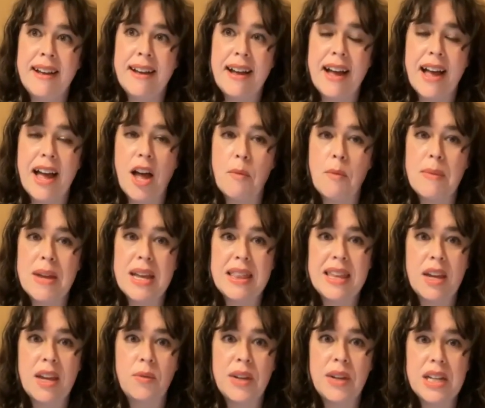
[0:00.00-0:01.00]
And
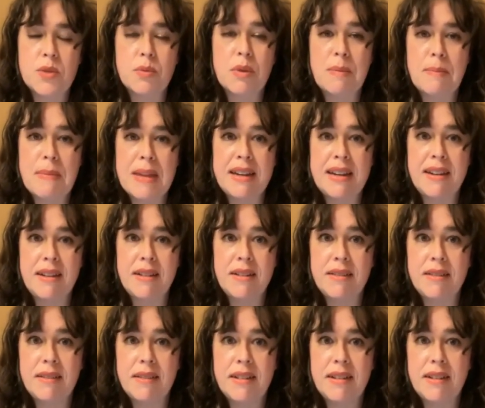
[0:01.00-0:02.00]
they reach women
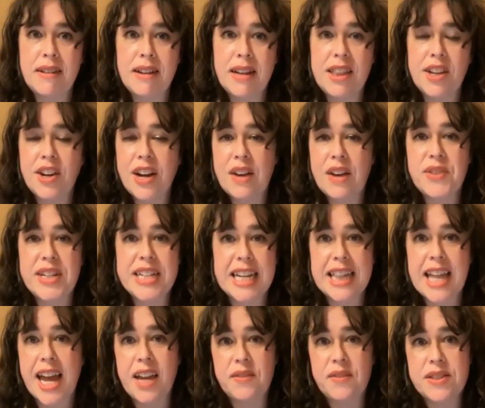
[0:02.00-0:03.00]
in their everyday
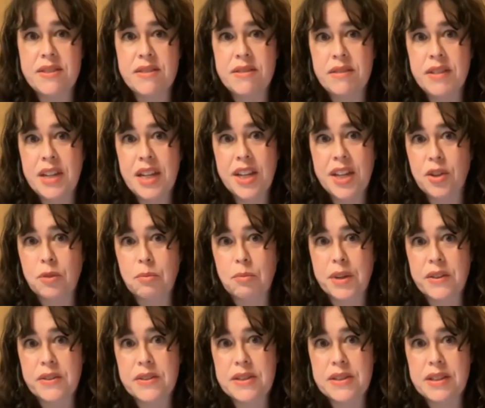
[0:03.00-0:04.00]
lives, in
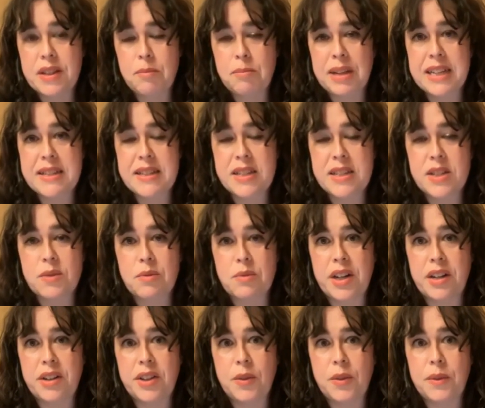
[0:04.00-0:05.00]
cookbooks, in places
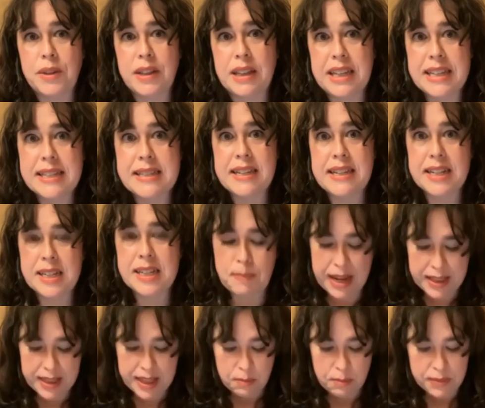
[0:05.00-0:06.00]
where you would least
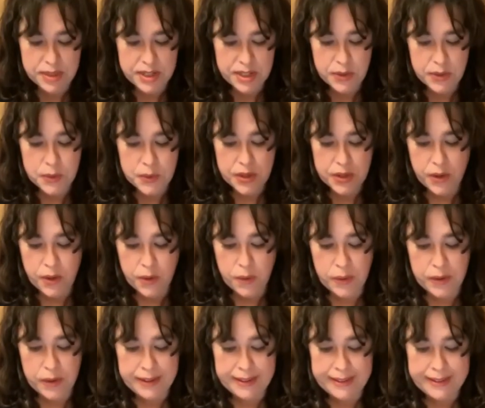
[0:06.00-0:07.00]
expect them to do
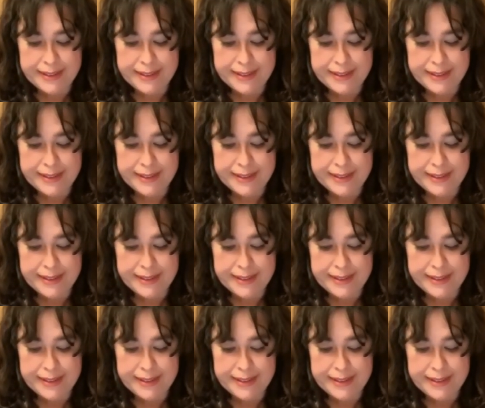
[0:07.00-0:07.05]
so.